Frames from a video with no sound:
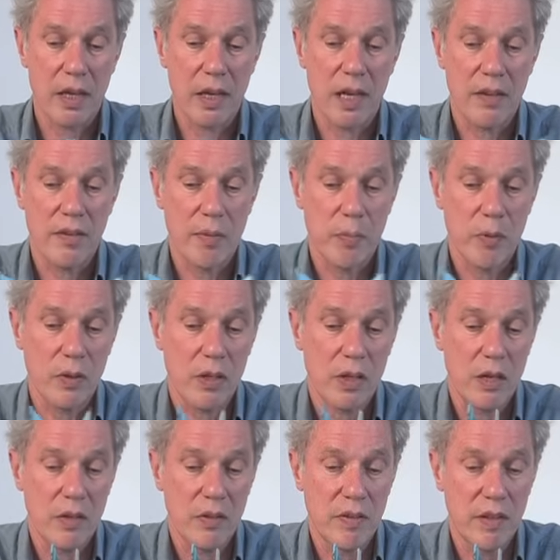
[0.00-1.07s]
As the book
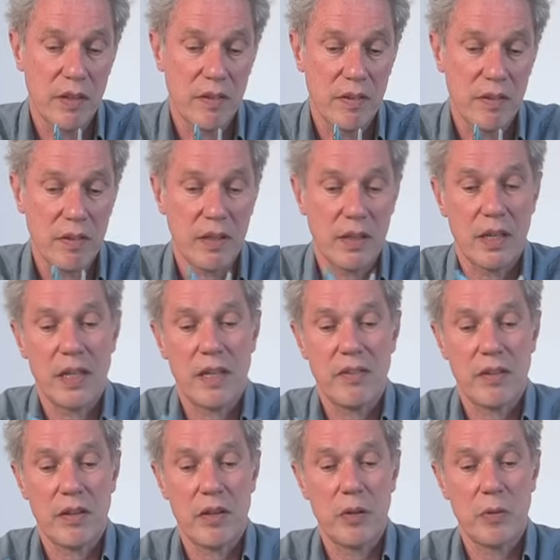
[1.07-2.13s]
closes,
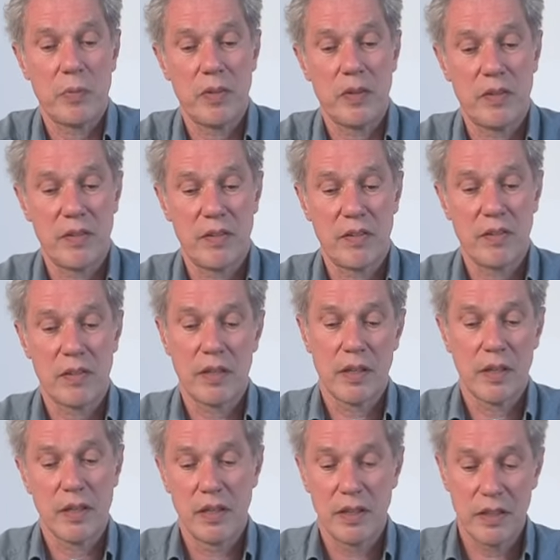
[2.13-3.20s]
as it opens,
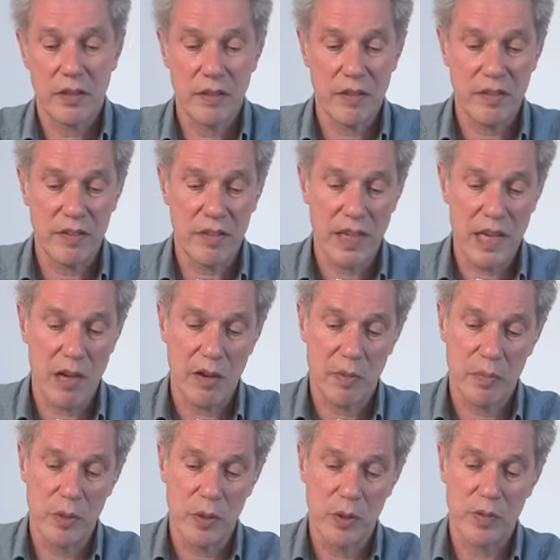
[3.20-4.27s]
you can see how it
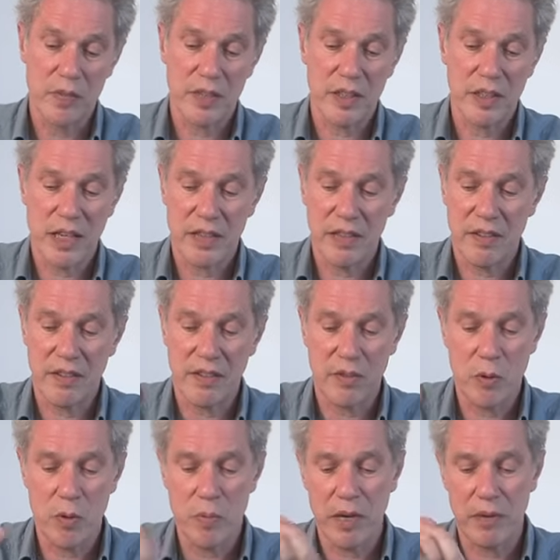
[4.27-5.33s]
moves, and yet this is
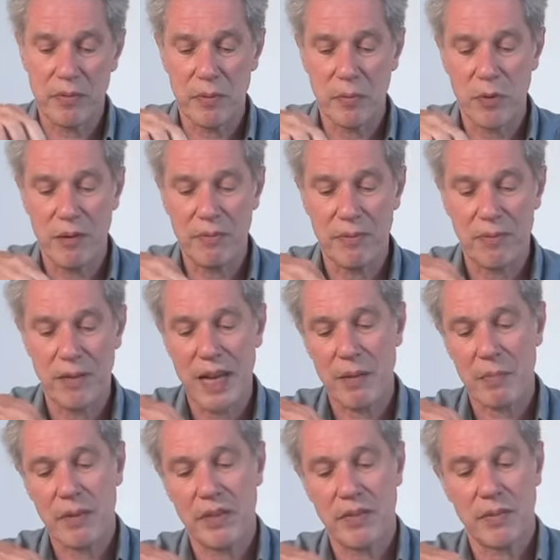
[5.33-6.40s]
all made from one
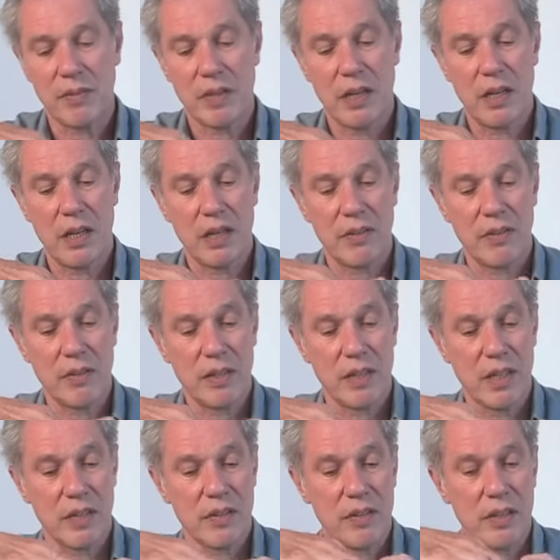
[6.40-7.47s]
flat piece of card. You can
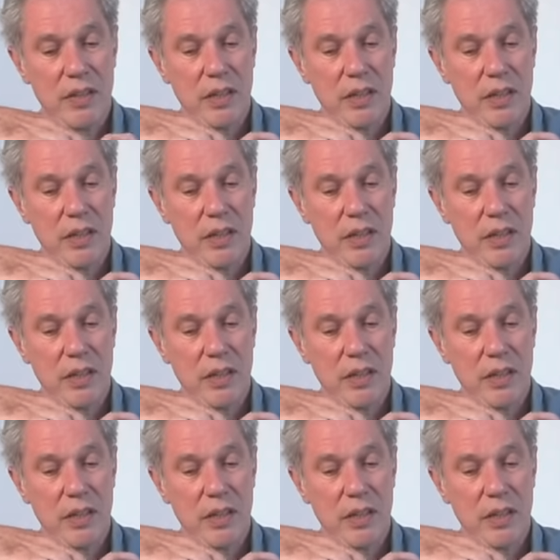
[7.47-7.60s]
actually